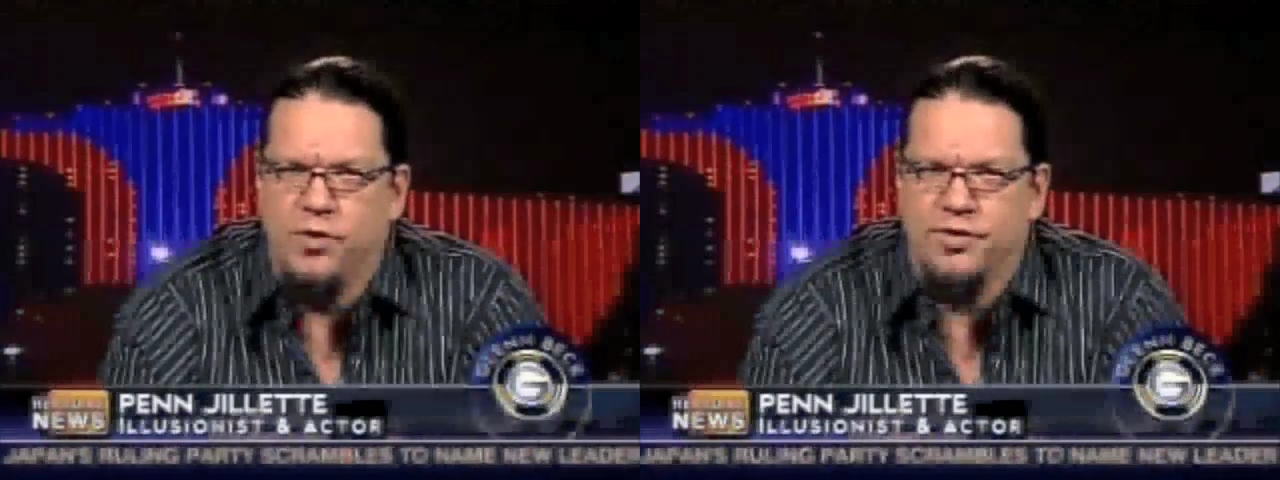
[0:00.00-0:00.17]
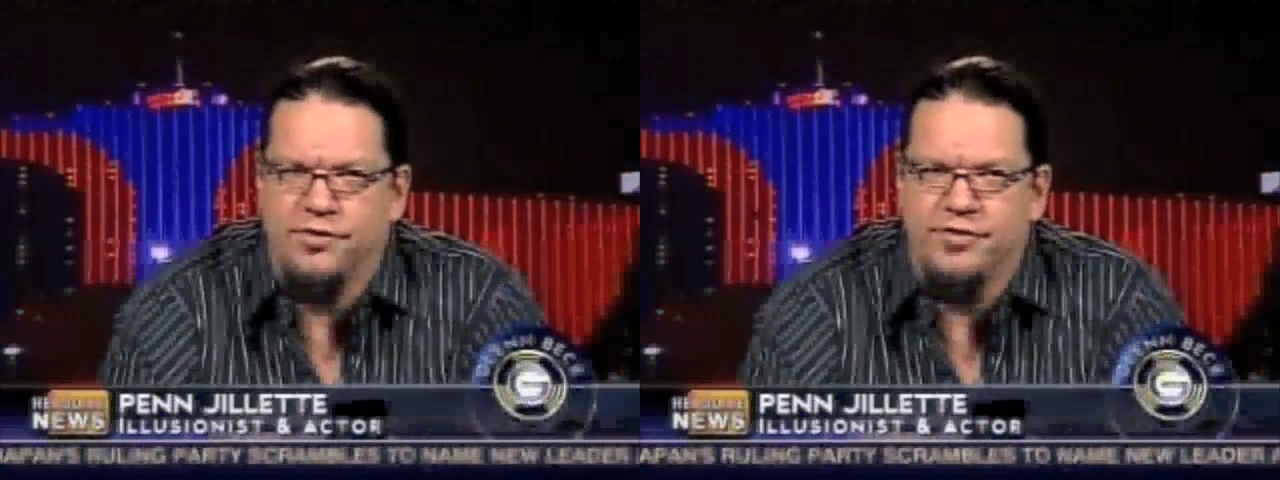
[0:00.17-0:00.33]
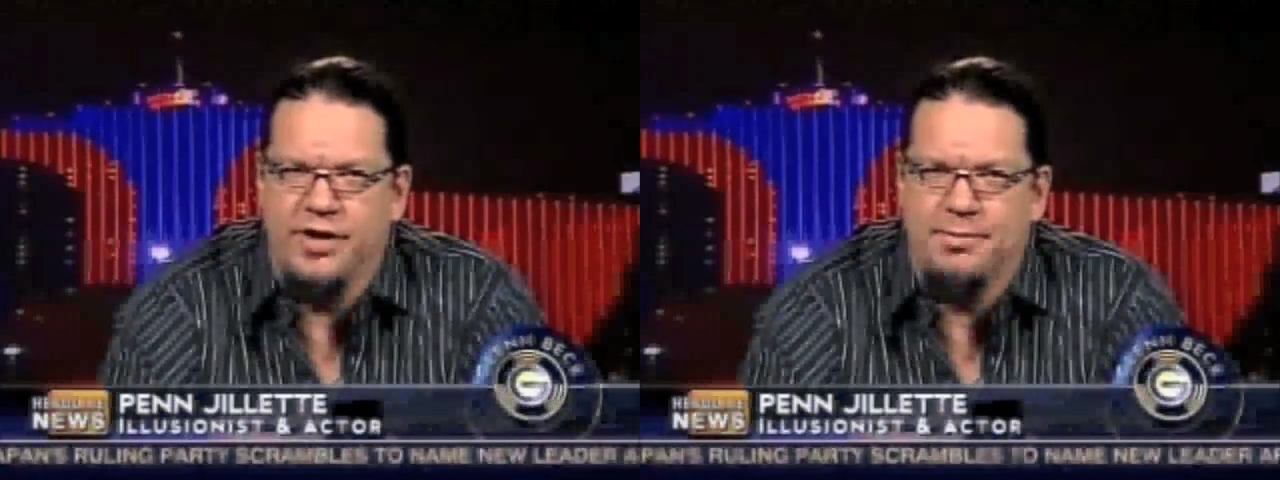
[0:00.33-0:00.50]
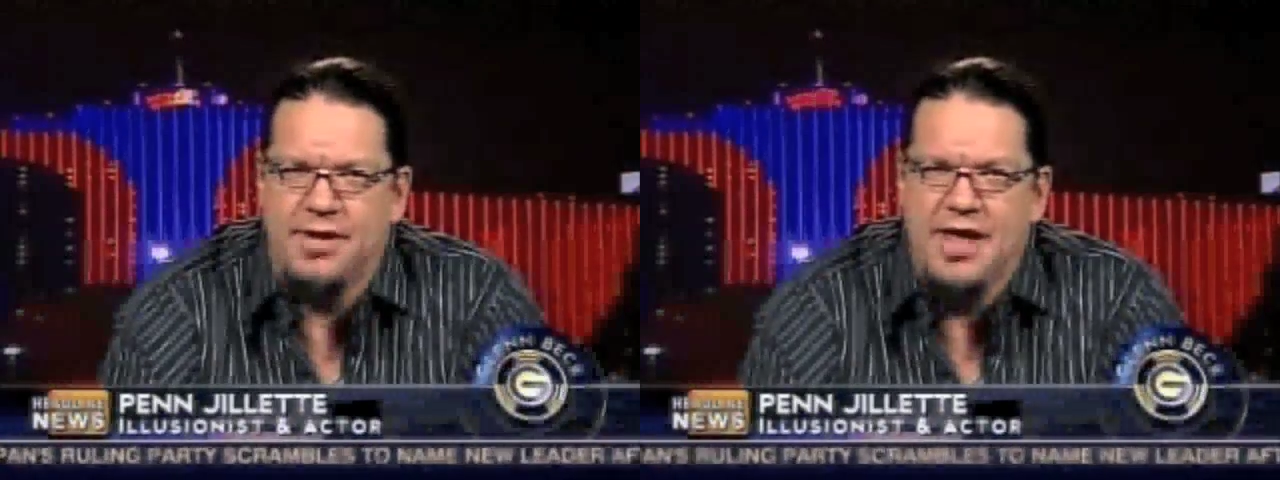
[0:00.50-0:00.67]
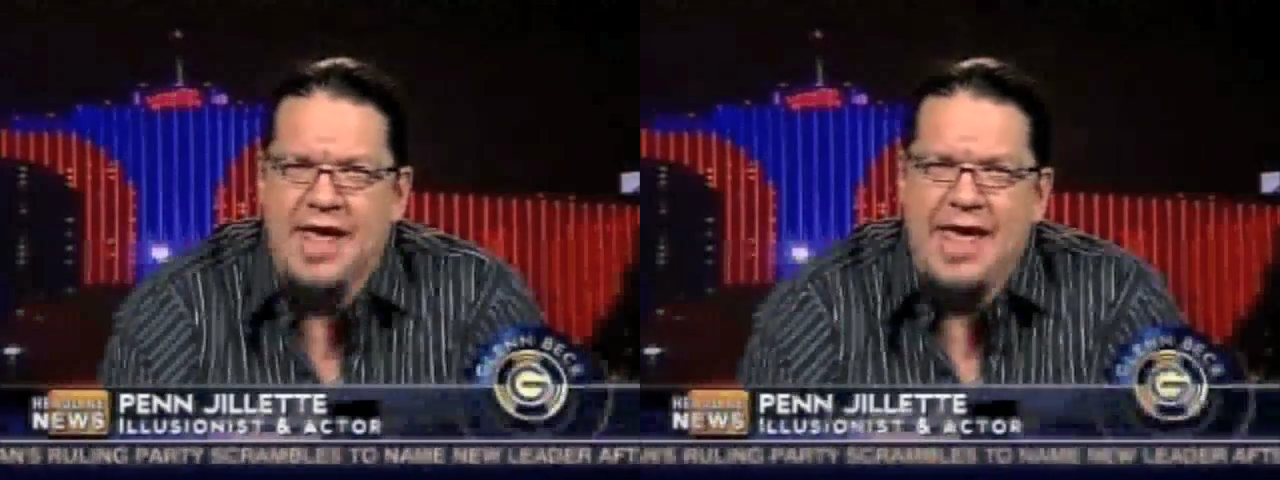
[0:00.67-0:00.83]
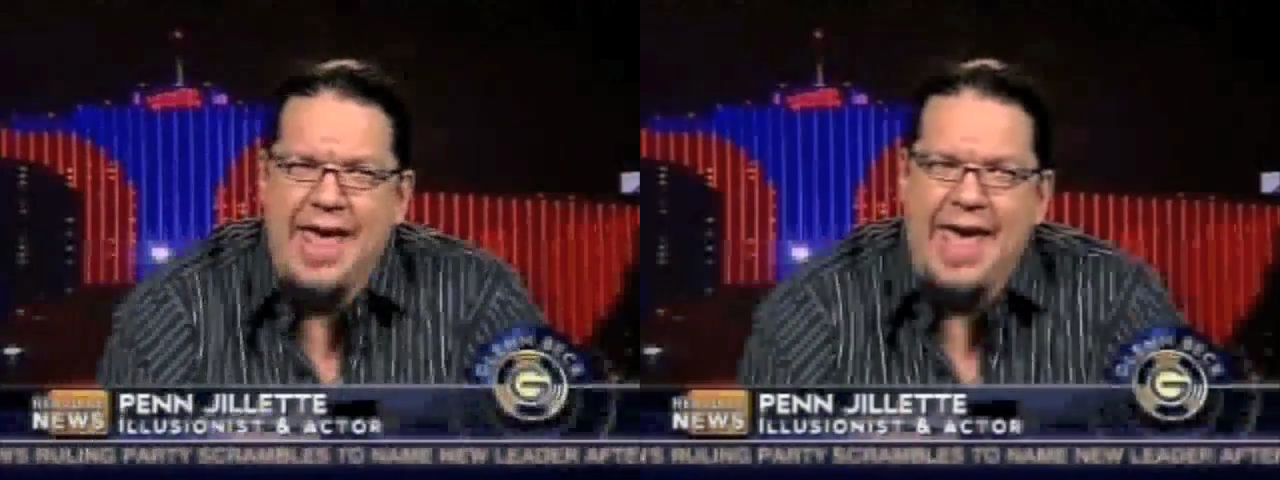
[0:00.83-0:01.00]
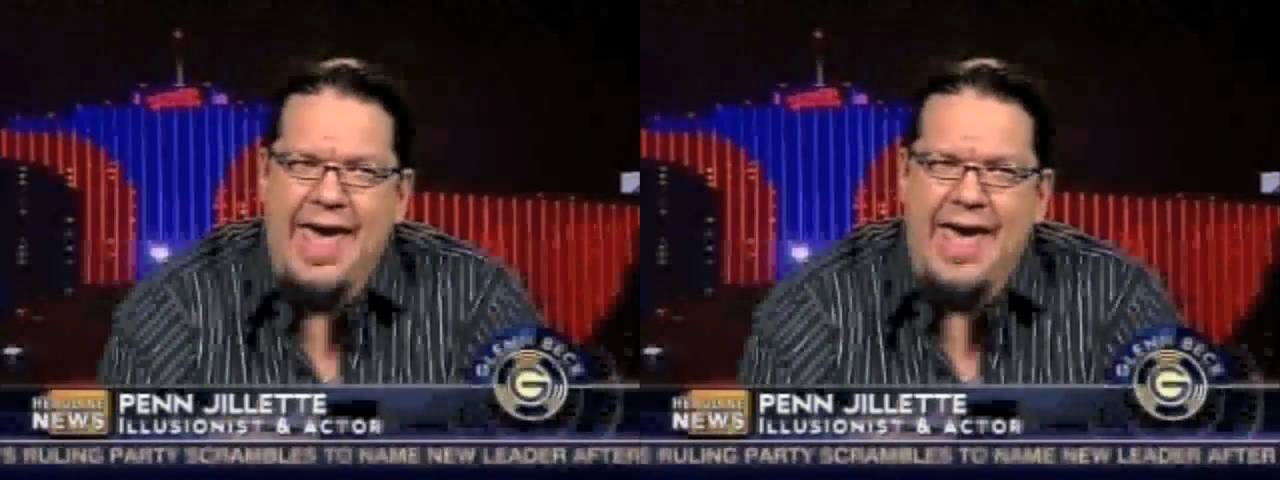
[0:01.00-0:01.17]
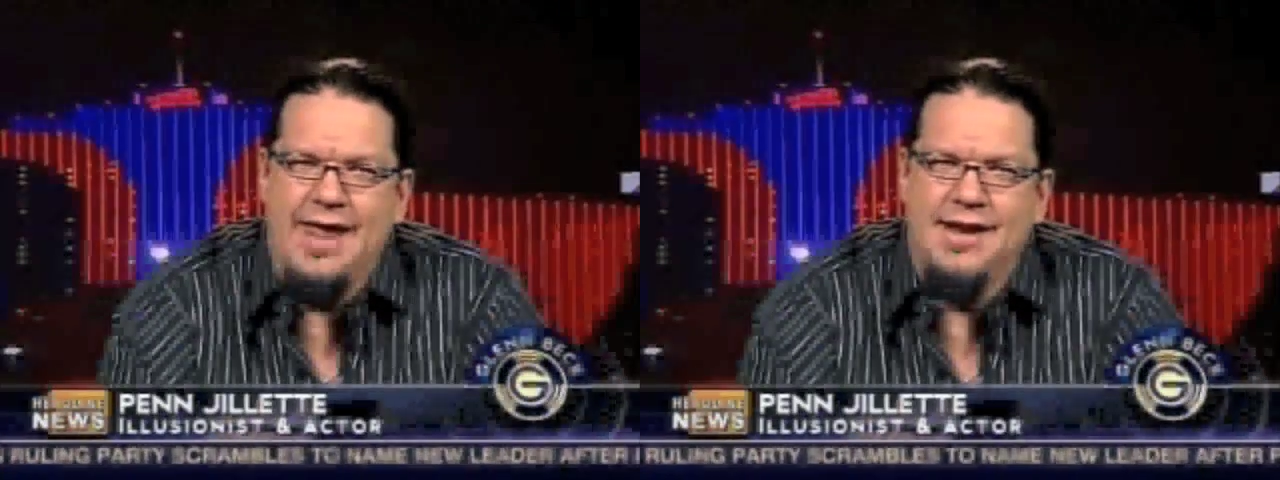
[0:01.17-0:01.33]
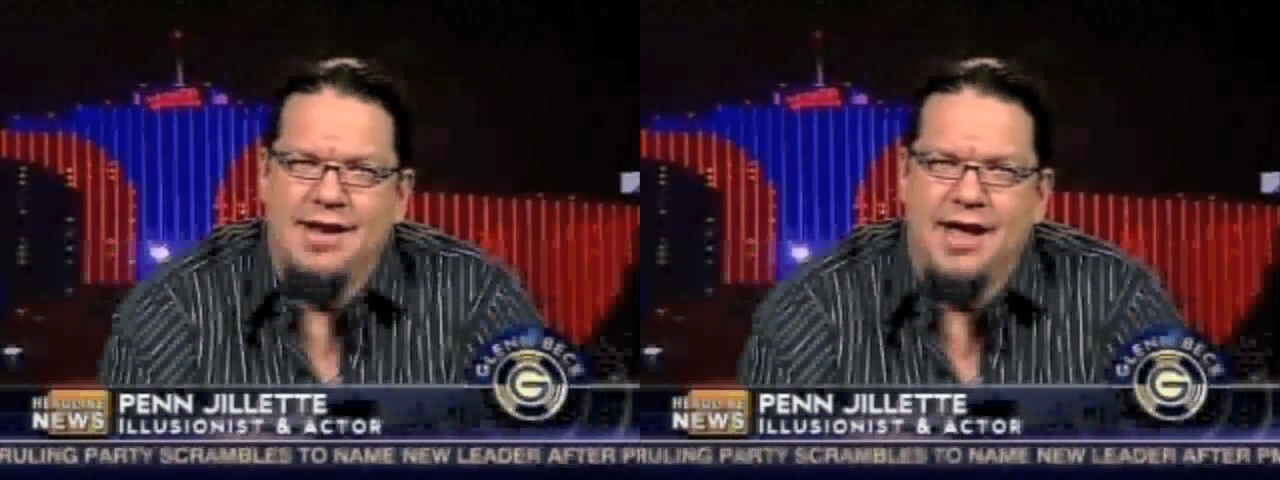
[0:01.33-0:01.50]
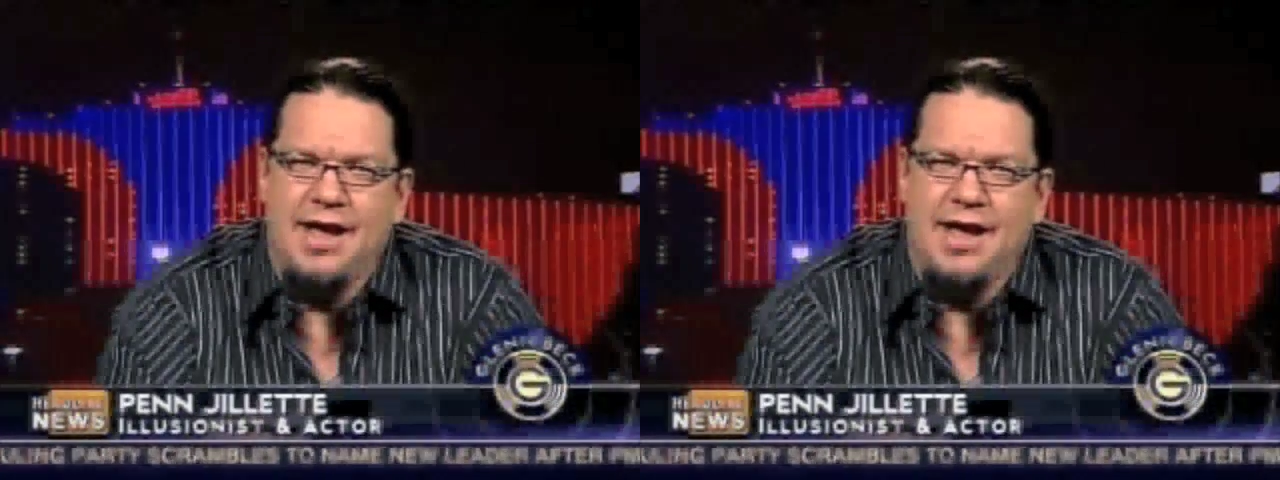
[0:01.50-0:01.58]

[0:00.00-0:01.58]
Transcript: ownership. And